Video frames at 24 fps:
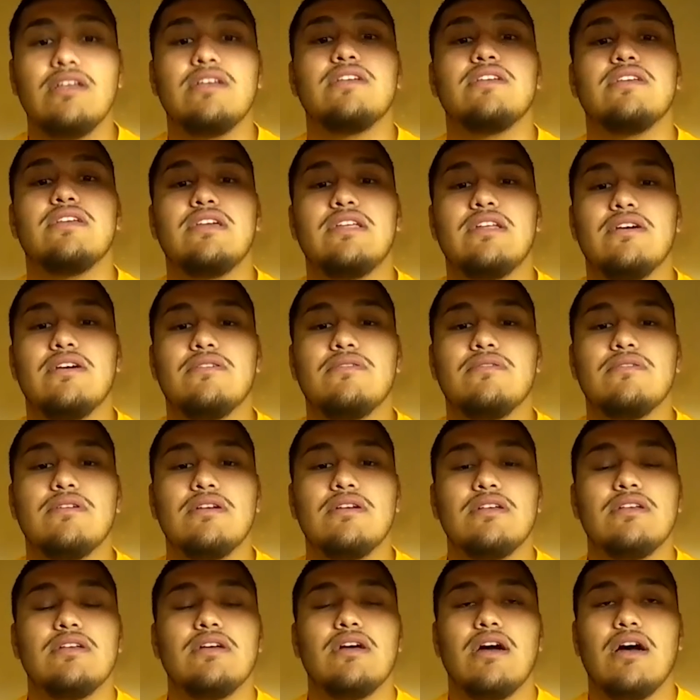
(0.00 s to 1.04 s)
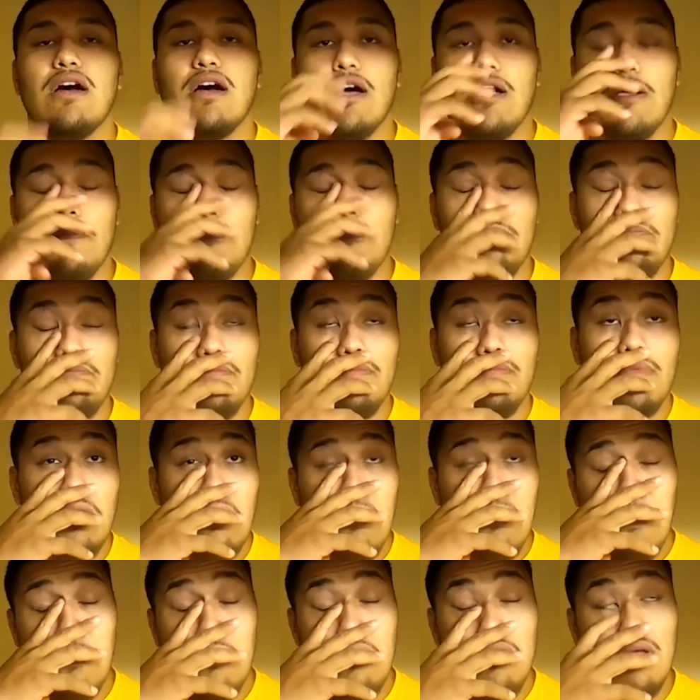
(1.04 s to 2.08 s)
You know, um,
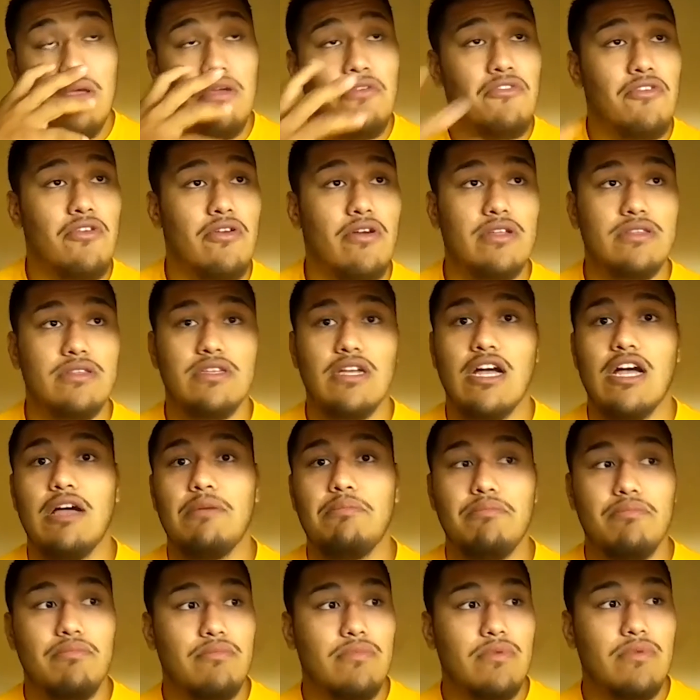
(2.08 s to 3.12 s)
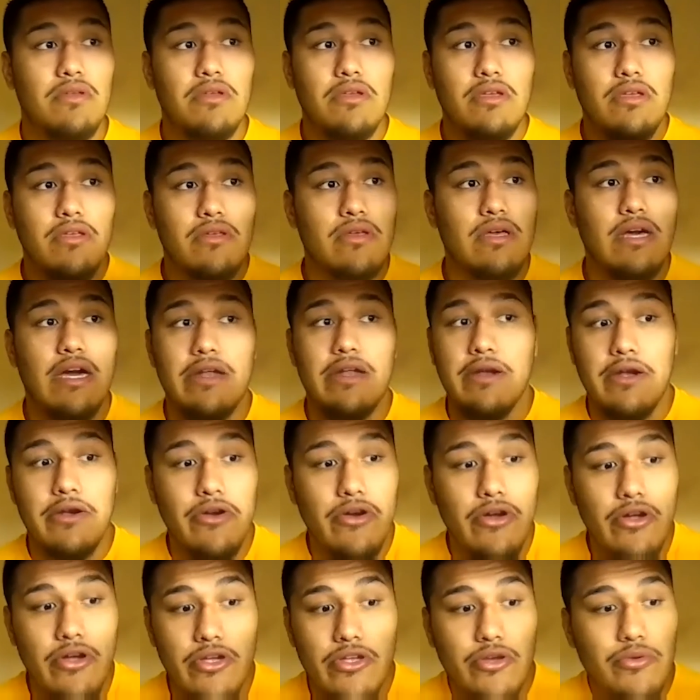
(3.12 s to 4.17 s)
if you're on top, you got an
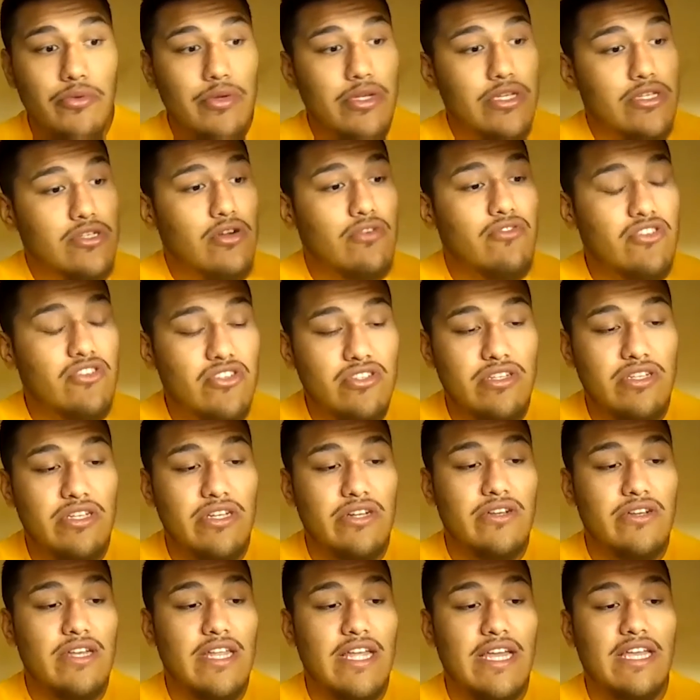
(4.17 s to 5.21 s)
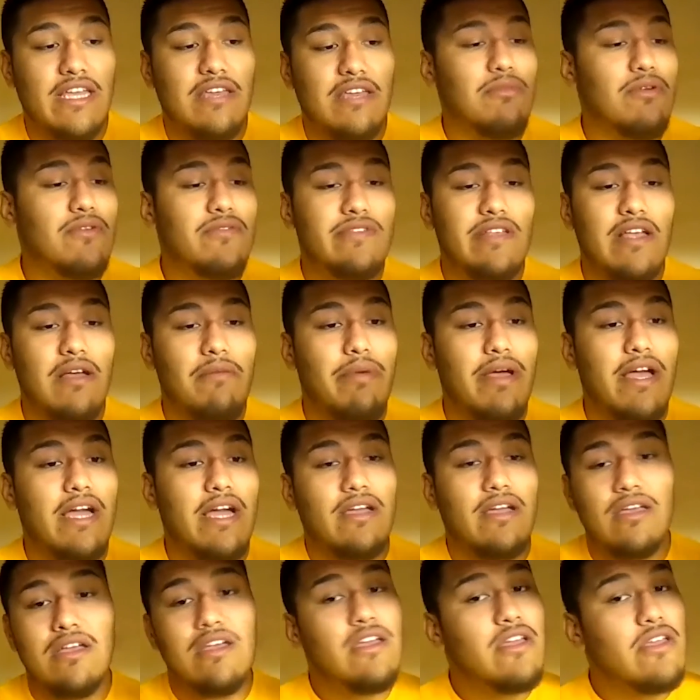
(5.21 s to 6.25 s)
underhook. You reach over to the near leg. He moves that
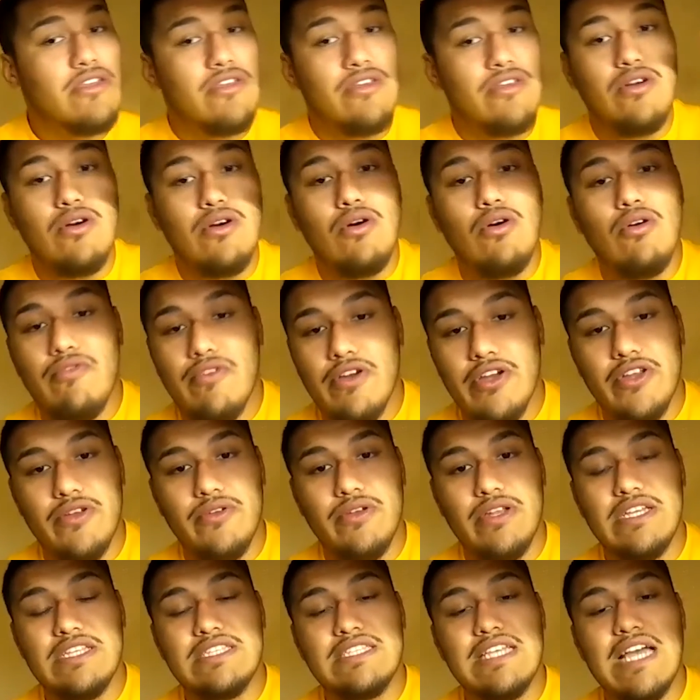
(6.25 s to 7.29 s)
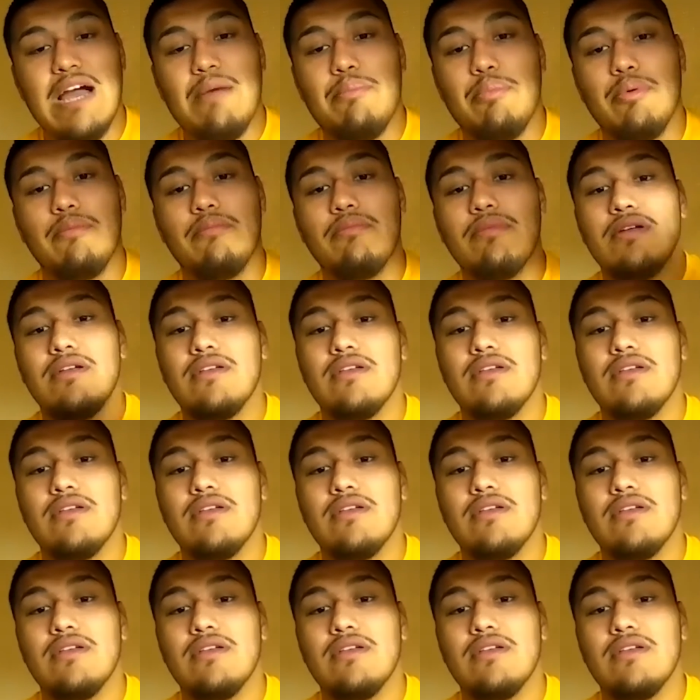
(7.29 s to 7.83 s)
back. You go over. You knee tap him.